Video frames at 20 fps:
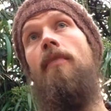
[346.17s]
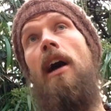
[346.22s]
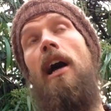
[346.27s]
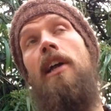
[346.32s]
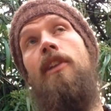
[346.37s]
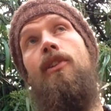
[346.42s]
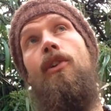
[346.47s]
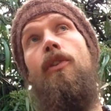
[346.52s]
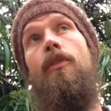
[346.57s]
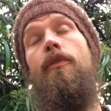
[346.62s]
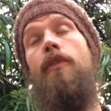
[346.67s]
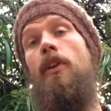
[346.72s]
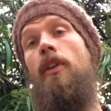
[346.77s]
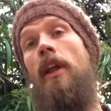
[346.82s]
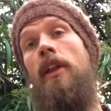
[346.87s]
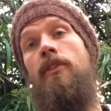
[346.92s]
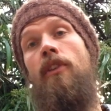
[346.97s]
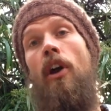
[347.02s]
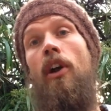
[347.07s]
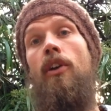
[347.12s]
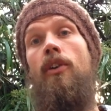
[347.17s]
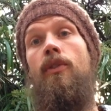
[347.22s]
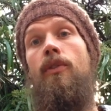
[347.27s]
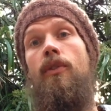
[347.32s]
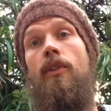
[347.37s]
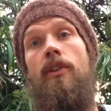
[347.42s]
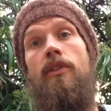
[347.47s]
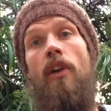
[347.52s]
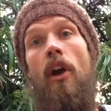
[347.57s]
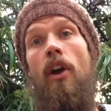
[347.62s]
I do feel that
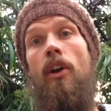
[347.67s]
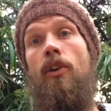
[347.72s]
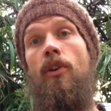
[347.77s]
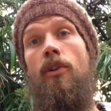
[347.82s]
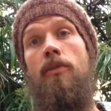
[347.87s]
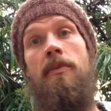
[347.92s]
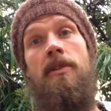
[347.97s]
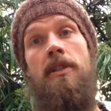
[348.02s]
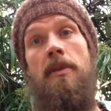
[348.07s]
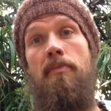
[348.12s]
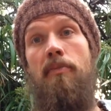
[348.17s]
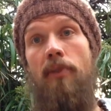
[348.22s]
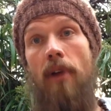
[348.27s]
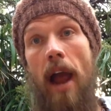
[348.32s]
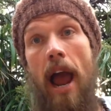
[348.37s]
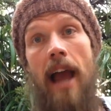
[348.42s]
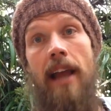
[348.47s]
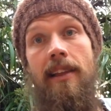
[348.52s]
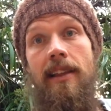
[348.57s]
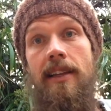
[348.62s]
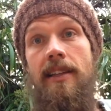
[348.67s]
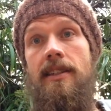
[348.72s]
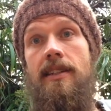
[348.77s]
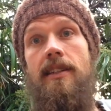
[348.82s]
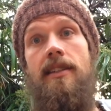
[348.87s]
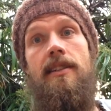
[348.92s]
the darkroom is a practice.